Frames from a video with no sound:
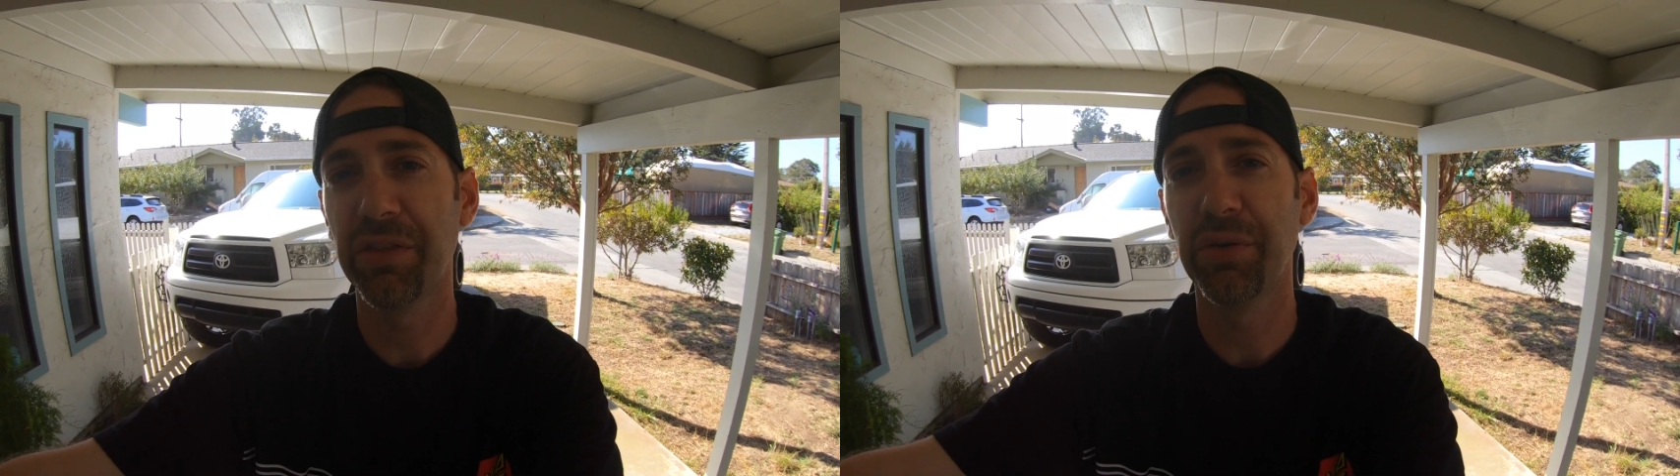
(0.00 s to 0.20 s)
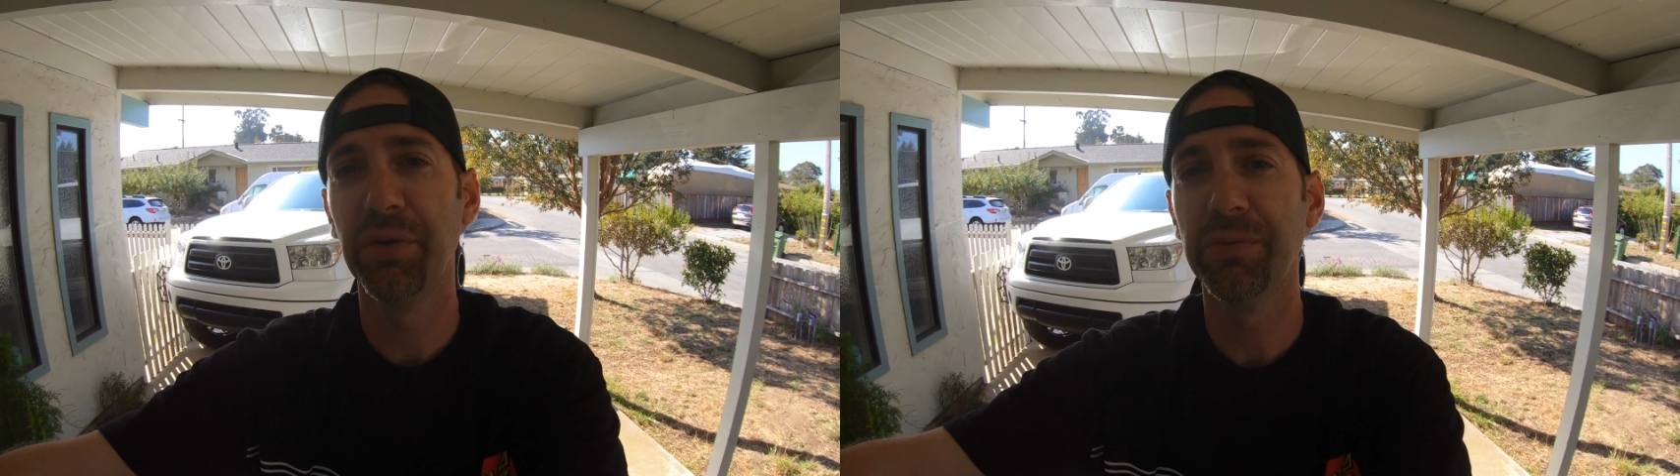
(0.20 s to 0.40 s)

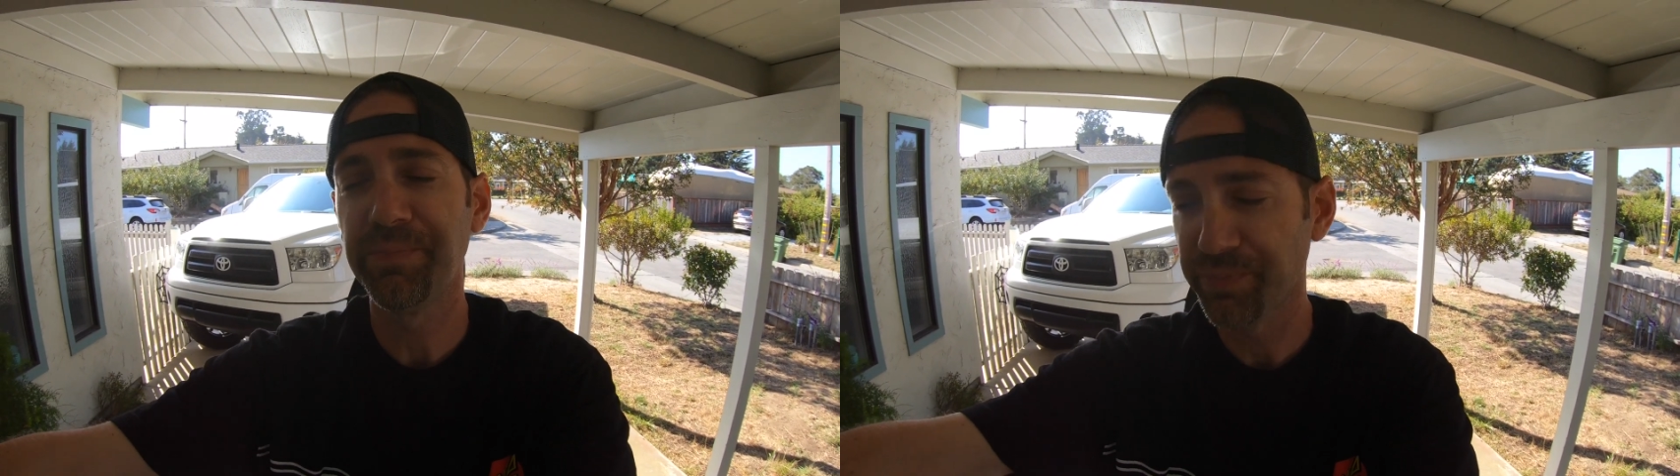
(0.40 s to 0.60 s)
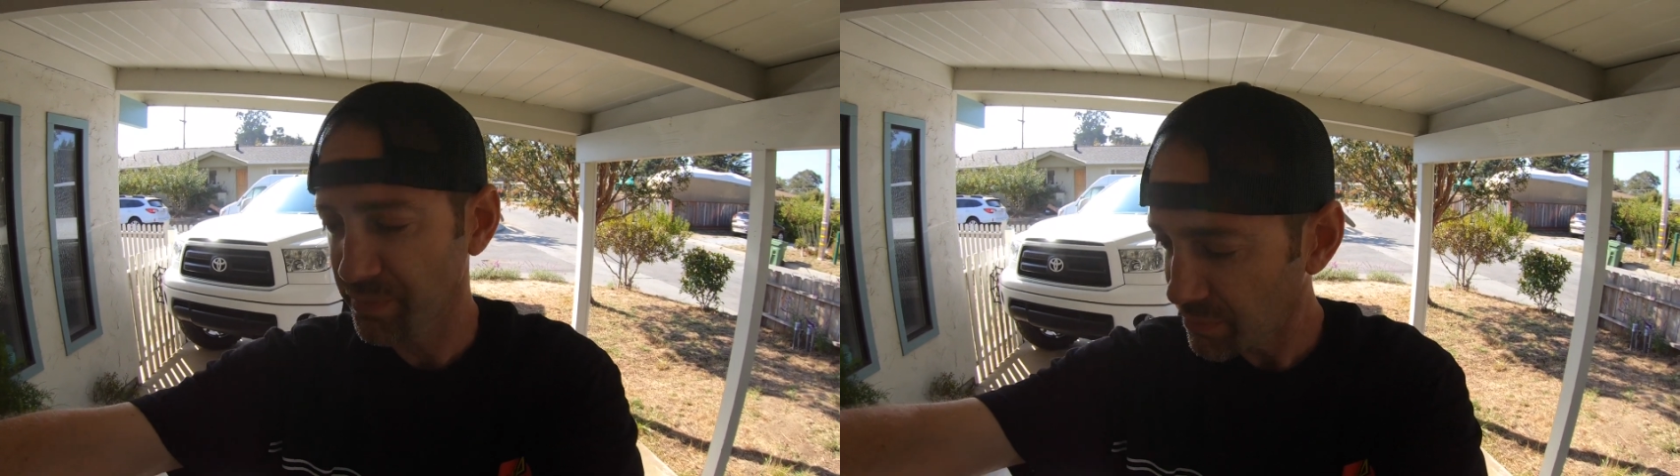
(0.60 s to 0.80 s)
through
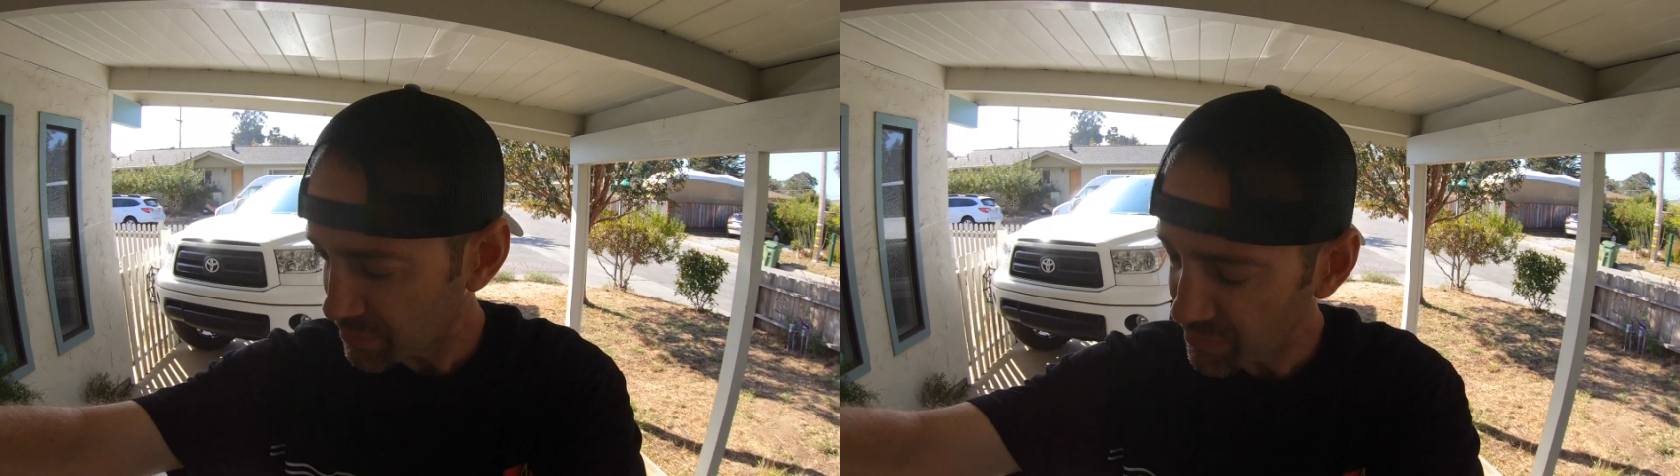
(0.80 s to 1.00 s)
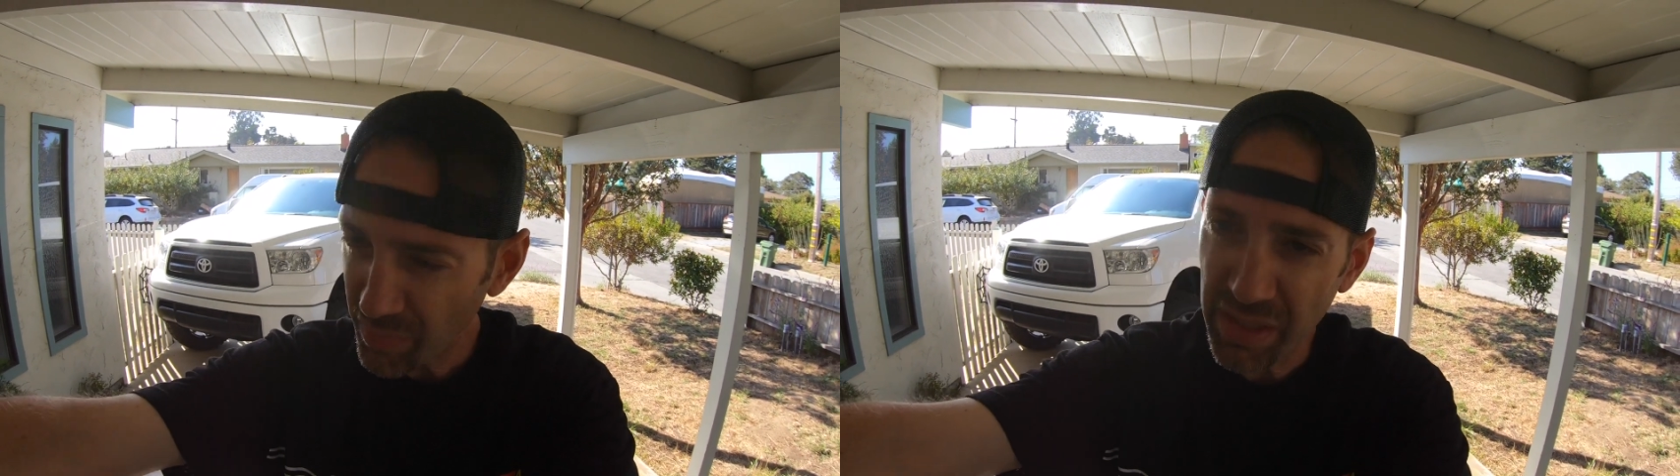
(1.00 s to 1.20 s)

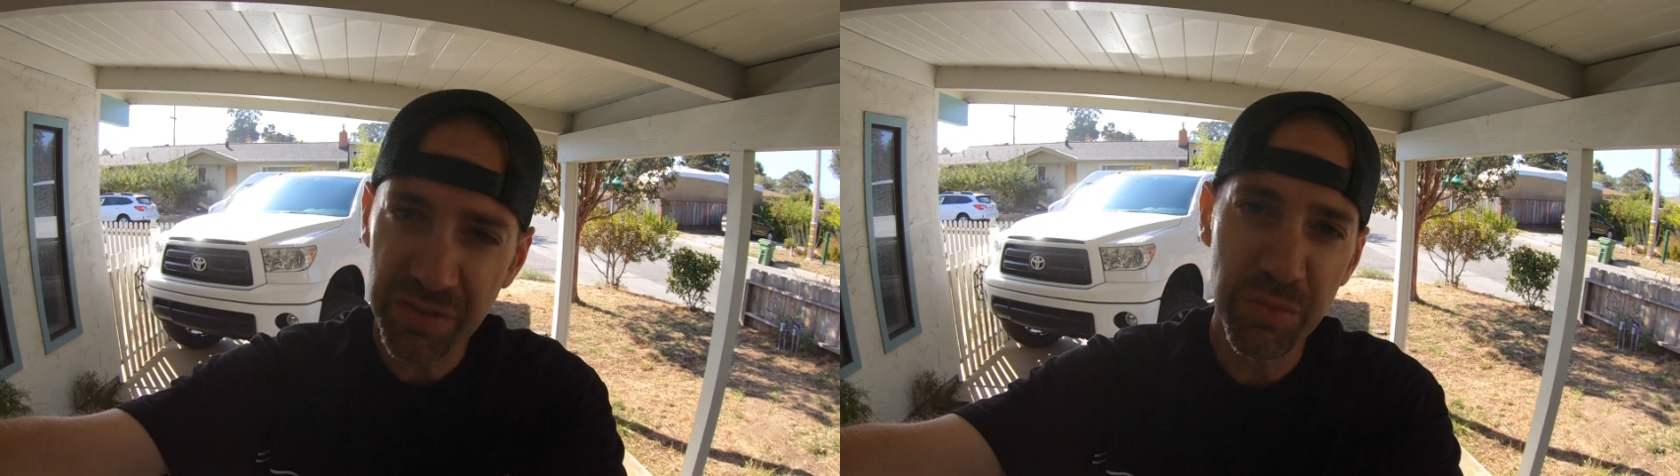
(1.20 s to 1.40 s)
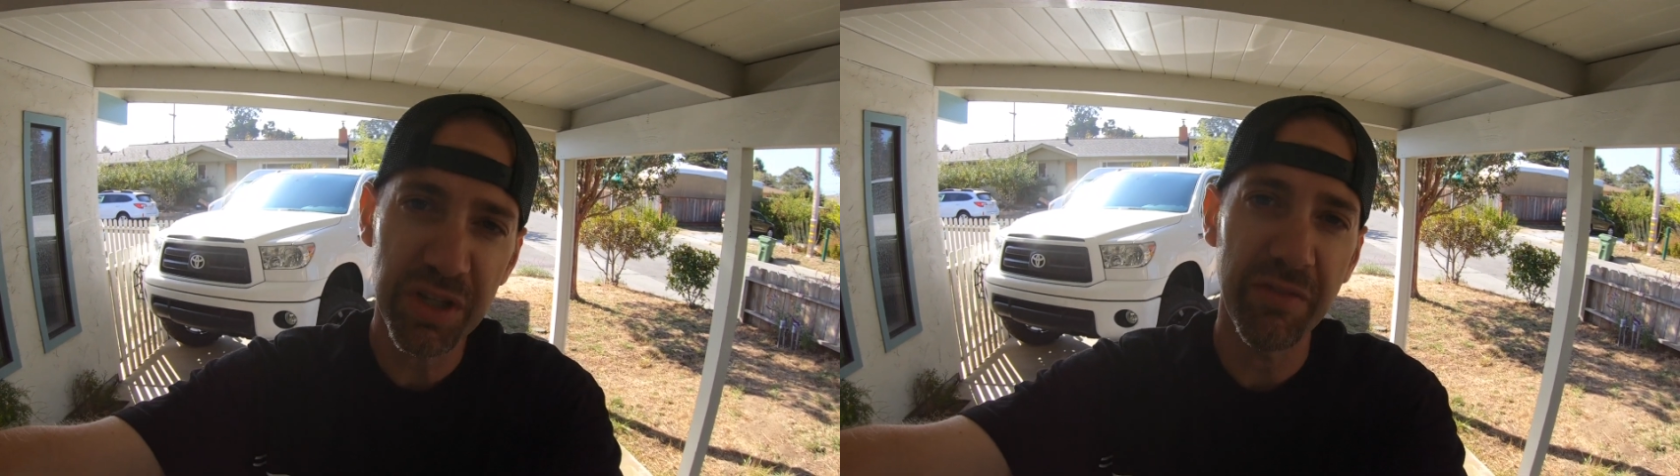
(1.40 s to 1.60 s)

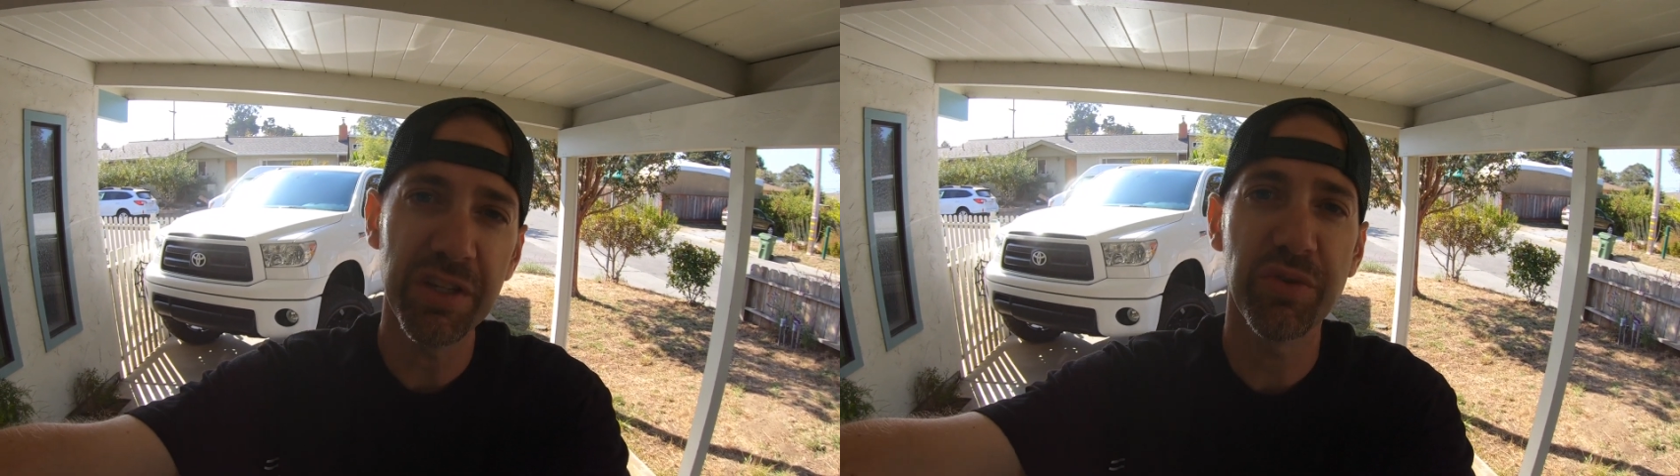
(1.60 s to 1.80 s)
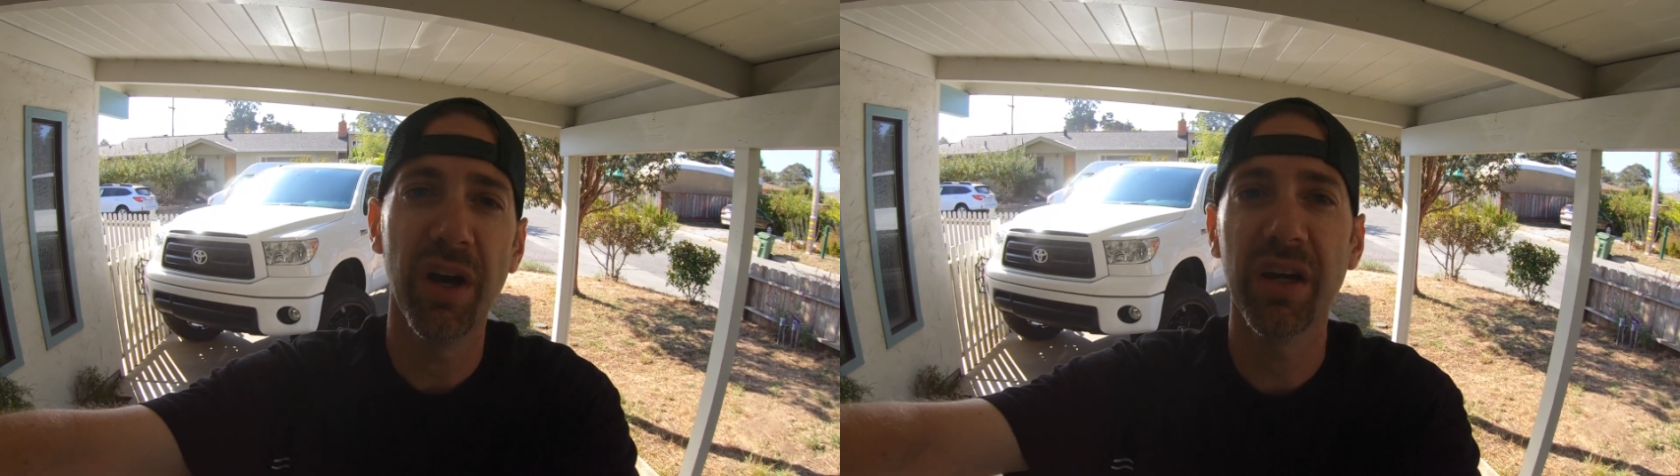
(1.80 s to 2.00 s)
some Chevy
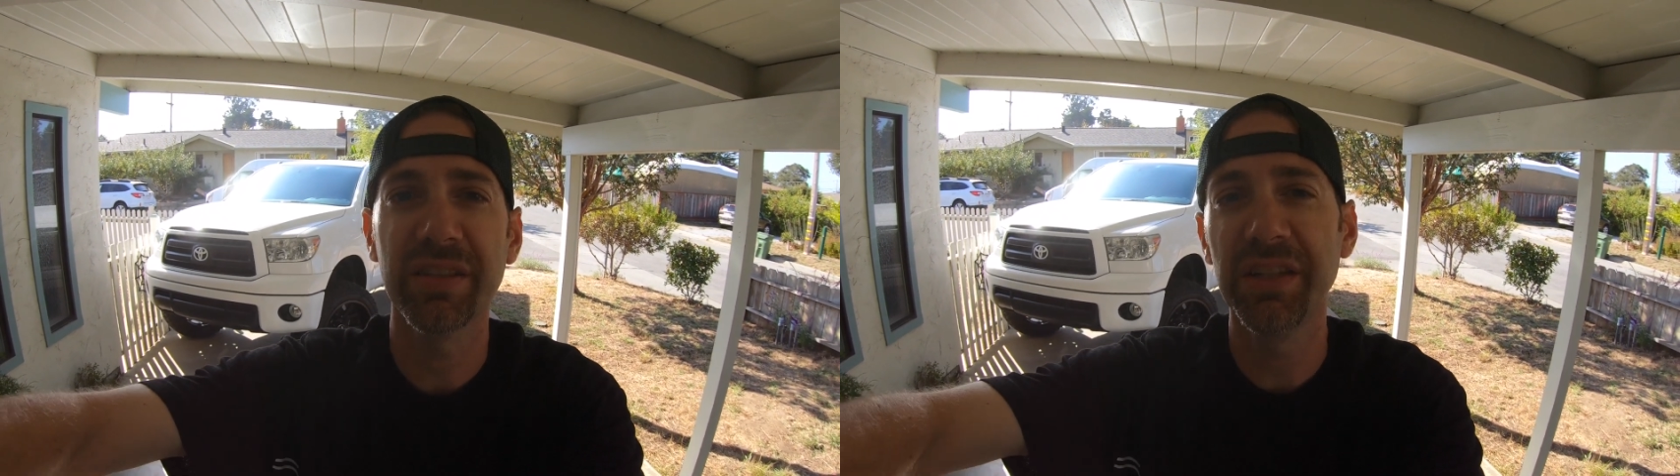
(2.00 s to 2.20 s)
trucks.